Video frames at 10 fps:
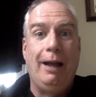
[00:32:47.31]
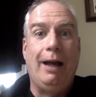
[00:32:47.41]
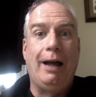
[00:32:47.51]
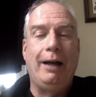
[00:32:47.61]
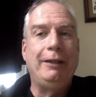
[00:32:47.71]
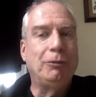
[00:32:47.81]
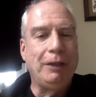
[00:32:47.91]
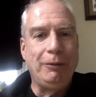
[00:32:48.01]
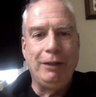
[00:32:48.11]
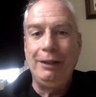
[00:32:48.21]
uh, is
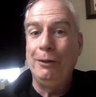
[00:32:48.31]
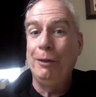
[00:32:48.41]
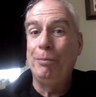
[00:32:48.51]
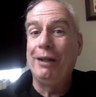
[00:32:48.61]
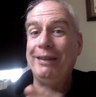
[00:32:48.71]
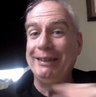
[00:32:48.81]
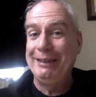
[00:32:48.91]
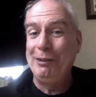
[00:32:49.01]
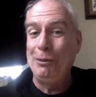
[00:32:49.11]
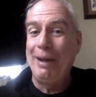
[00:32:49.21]
really really good. But
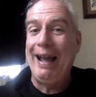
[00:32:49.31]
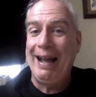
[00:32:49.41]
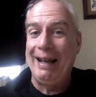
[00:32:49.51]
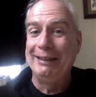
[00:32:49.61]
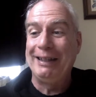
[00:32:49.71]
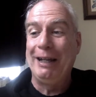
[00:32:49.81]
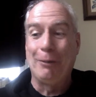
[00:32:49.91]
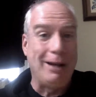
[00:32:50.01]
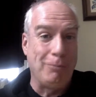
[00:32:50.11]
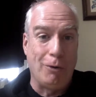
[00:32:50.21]
this issue has a
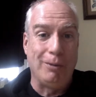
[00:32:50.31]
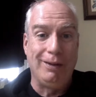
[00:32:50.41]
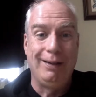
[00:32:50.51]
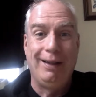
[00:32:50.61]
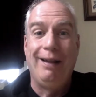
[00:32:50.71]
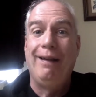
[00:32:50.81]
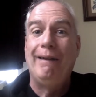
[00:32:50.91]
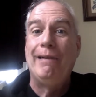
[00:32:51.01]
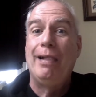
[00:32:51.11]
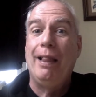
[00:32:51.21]
great moment.
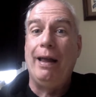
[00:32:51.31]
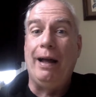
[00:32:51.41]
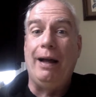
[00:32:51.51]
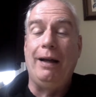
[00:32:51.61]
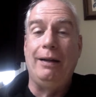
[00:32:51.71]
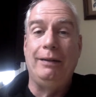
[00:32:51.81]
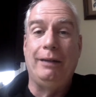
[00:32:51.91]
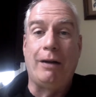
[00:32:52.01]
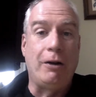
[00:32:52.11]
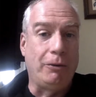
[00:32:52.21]
Uh,
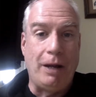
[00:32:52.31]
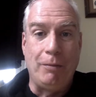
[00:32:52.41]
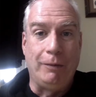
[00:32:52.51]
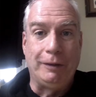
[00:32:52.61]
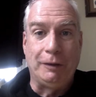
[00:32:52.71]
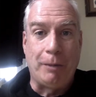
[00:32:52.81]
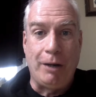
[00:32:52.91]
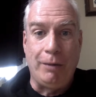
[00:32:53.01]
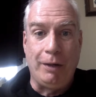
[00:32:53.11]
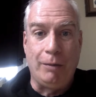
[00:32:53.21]
there are no great moments in
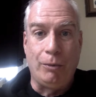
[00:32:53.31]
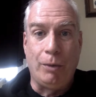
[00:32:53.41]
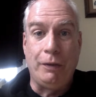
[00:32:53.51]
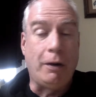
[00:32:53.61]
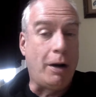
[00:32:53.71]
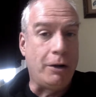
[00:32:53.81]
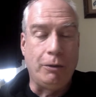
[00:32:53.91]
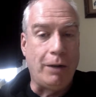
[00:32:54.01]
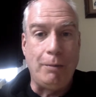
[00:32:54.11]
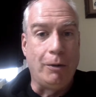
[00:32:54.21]
Spider-Man number one. There are no
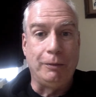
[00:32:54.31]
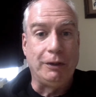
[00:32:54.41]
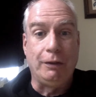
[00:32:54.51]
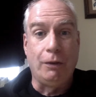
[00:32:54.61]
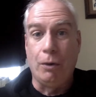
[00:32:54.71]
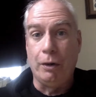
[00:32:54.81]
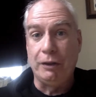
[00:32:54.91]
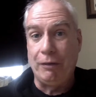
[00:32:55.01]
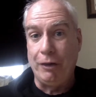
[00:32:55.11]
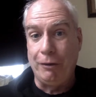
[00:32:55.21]
great moments in Thor
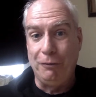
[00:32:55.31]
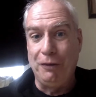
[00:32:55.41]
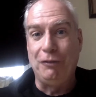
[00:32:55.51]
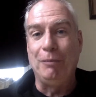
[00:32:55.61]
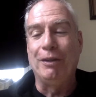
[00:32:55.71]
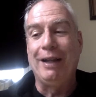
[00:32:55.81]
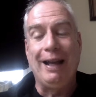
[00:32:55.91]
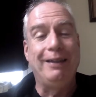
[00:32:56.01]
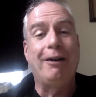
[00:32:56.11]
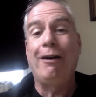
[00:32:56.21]
750, but
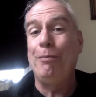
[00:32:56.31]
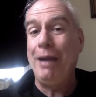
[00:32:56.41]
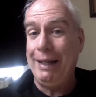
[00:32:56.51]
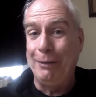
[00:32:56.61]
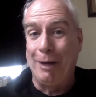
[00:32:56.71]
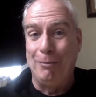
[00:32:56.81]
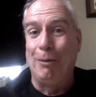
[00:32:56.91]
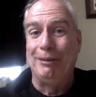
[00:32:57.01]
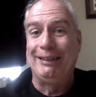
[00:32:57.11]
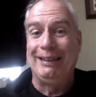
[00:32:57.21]
and there aren't many great
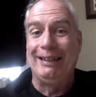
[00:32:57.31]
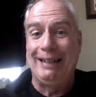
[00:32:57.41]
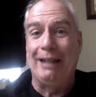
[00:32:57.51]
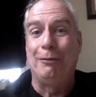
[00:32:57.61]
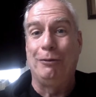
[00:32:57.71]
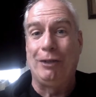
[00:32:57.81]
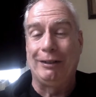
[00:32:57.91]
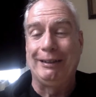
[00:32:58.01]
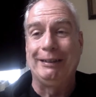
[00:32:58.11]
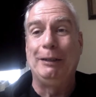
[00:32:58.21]
moments in the Death of the
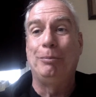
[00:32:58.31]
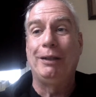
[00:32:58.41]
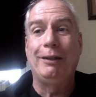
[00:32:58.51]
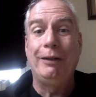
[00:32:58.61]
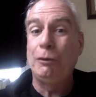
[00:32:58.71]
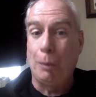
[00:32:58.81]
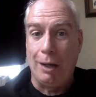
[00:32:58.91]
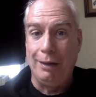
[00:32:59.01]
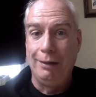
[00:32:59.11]
Justice League, but there is one,